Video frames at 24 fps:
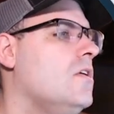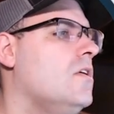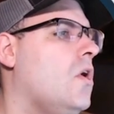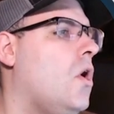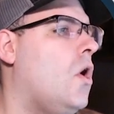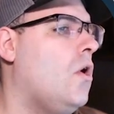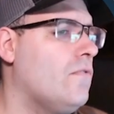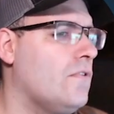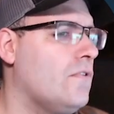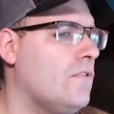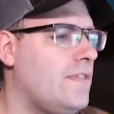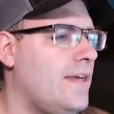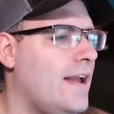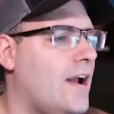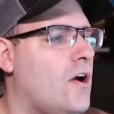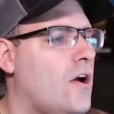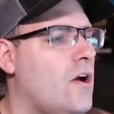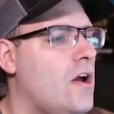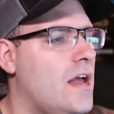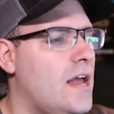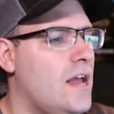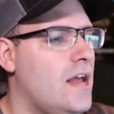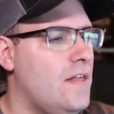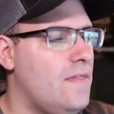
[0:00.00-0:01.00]
Over
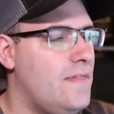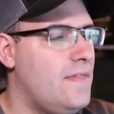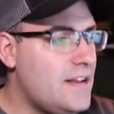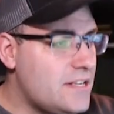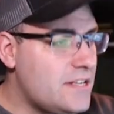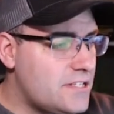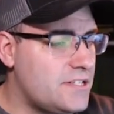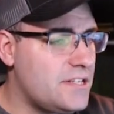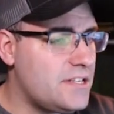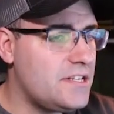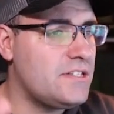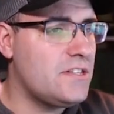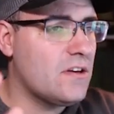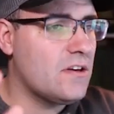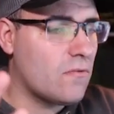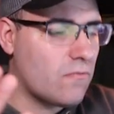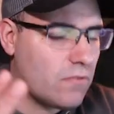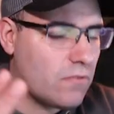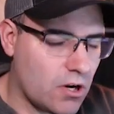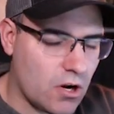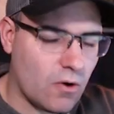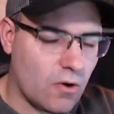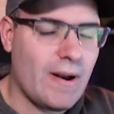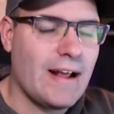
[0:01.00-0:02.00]
there, this is the
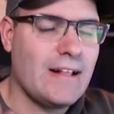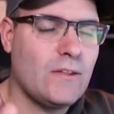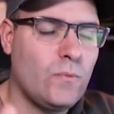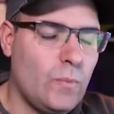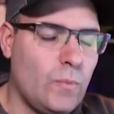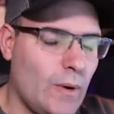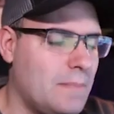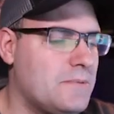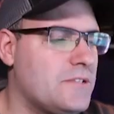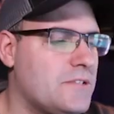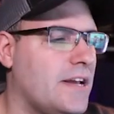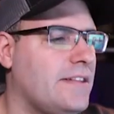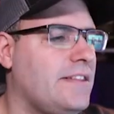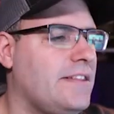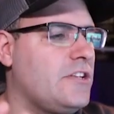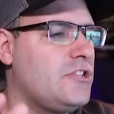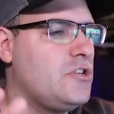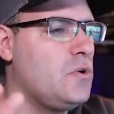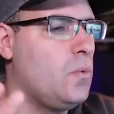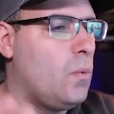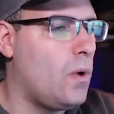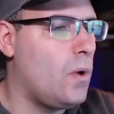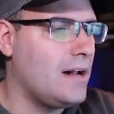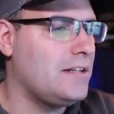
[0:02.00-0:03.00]
correct website
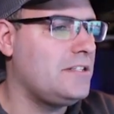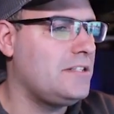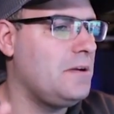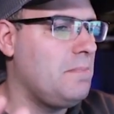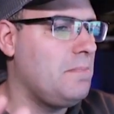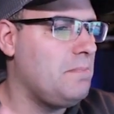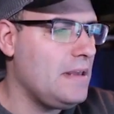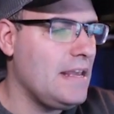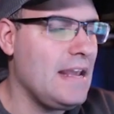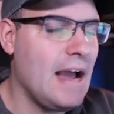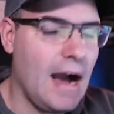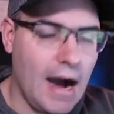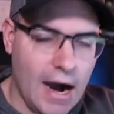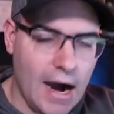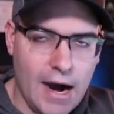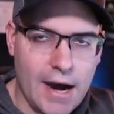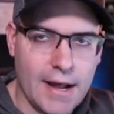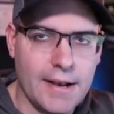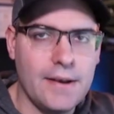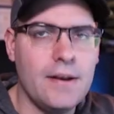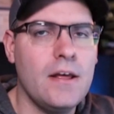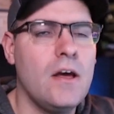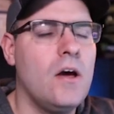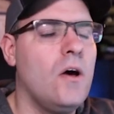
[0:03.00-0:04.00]
that you want to be
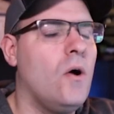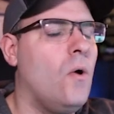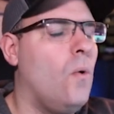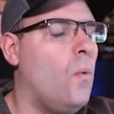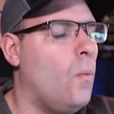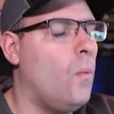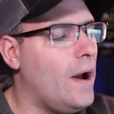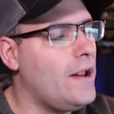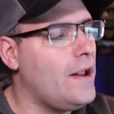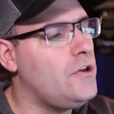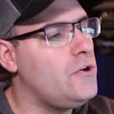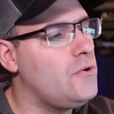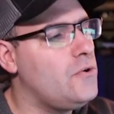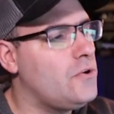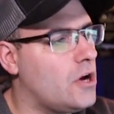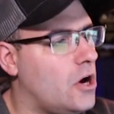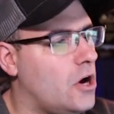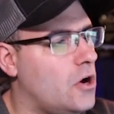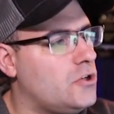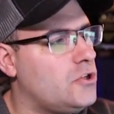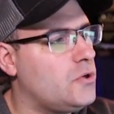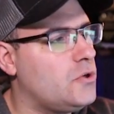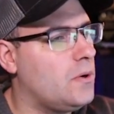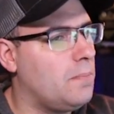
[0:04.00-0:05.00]
on when you
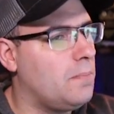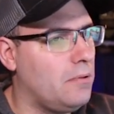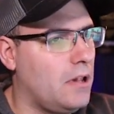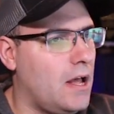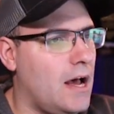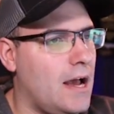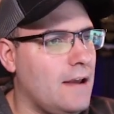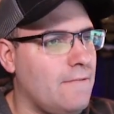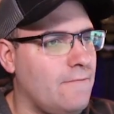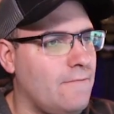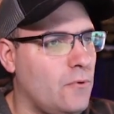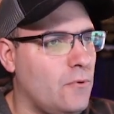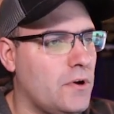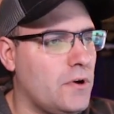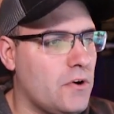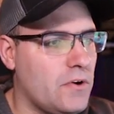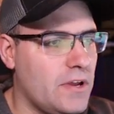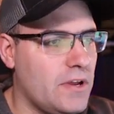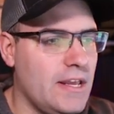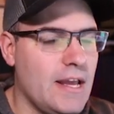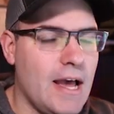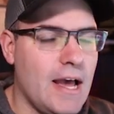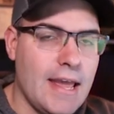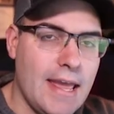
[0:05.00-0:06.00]
go to apply for your
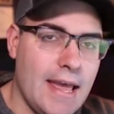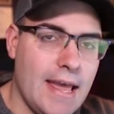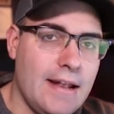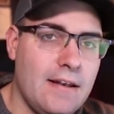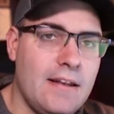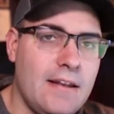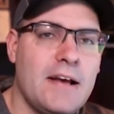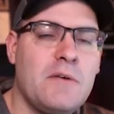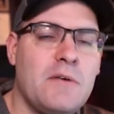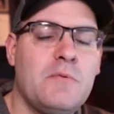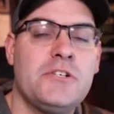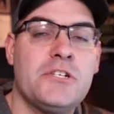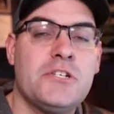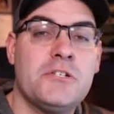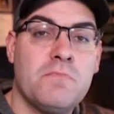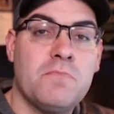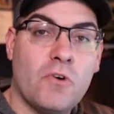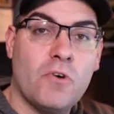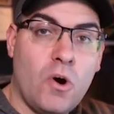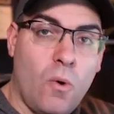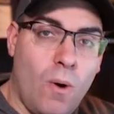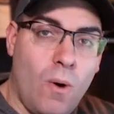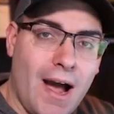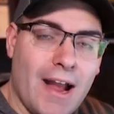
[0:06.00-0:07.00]
EIN, uh, which is
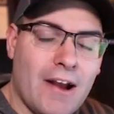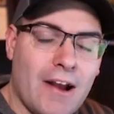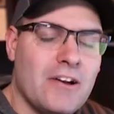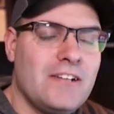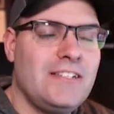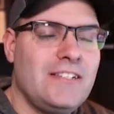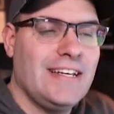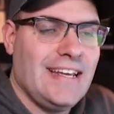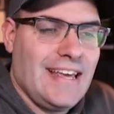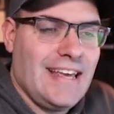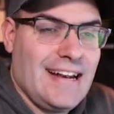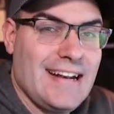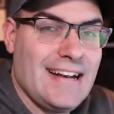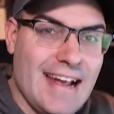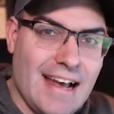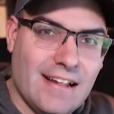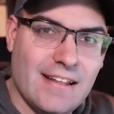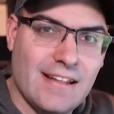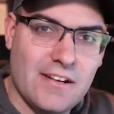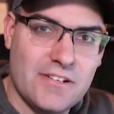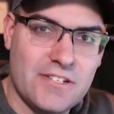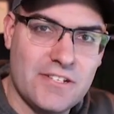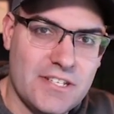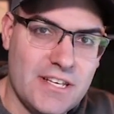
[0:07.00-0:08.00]
required to get an
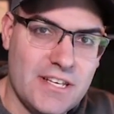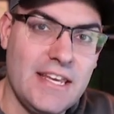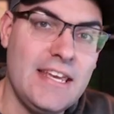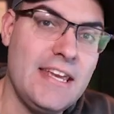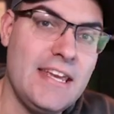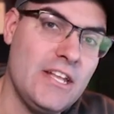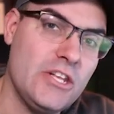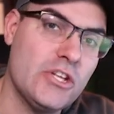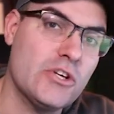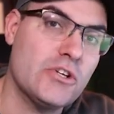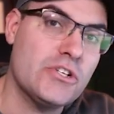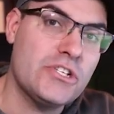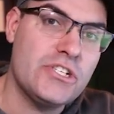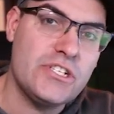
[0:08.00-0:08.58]
LLC in your